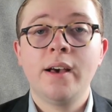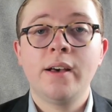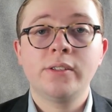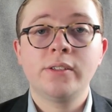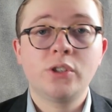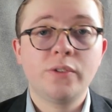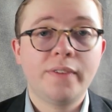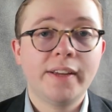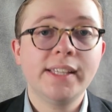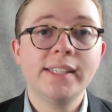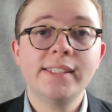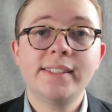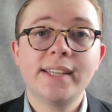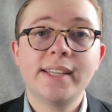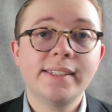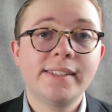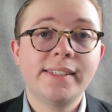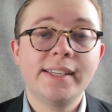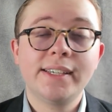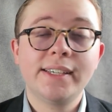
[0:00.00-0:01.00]
Surveillance
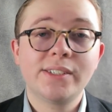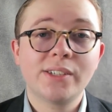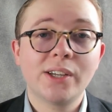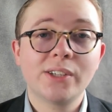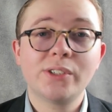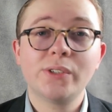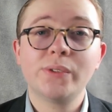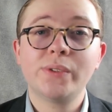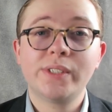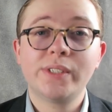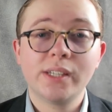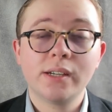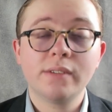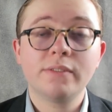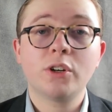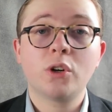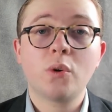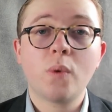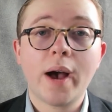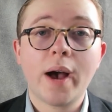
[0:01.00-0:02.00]
testing is also still
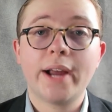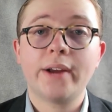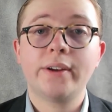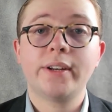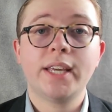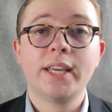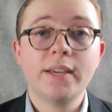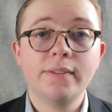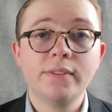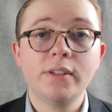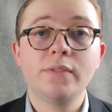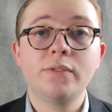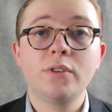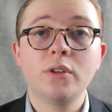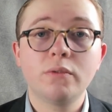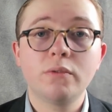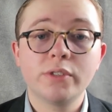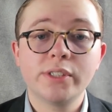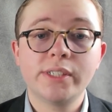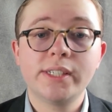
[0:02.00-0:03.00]
required even if
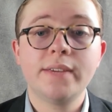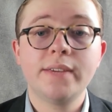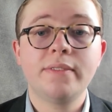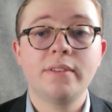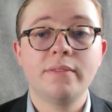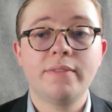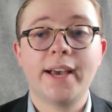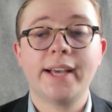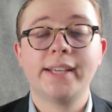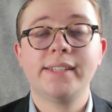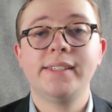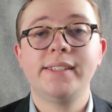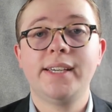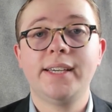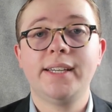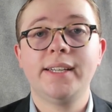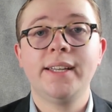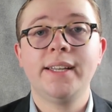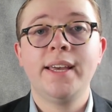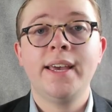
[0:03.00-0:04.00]
you've received the
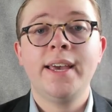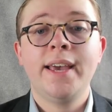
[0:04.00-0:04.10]
vaccine.